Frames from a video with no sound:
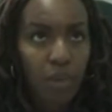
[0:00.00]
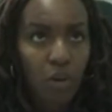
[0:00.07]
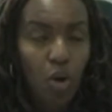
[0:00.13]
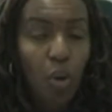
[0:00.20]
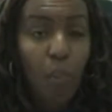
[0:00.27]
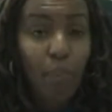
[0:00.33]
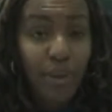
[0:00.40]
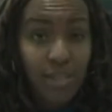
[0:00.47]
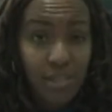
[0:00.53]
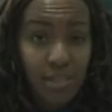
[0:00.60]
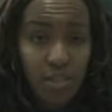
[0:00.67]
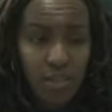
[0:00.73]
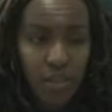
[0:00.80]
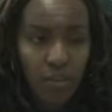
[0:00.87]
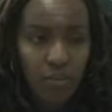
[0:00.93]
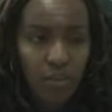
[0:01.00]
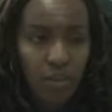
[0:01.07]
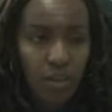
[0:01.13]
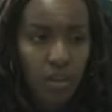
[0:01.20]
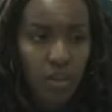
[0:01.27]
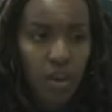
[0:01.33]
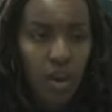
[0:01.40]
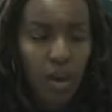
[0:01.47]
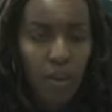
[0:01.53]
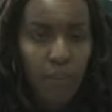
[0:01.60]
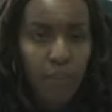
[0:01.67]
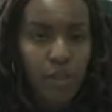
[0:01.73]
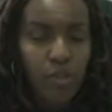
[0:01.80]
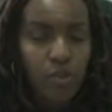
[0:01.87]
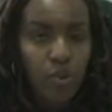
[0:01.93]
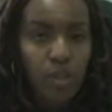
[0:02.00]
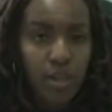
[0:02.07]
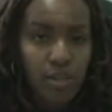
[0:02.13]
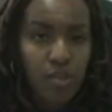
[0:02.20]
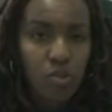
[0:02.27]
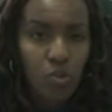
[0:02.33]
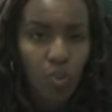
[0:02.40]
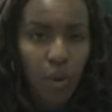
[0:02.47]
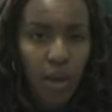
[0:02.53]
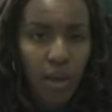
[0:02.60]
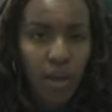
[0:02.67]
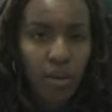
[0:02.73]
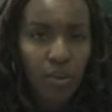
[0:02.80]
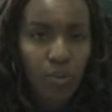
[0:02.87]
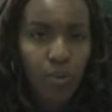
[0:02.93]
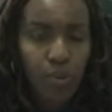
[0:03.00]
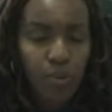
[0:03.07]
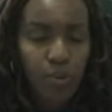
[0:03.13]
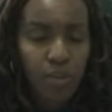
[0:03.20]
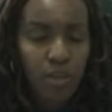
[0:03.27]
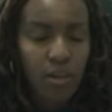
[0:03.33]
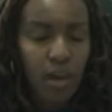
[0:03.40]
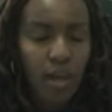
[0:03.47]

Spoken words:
competitive. And so that is why we use it.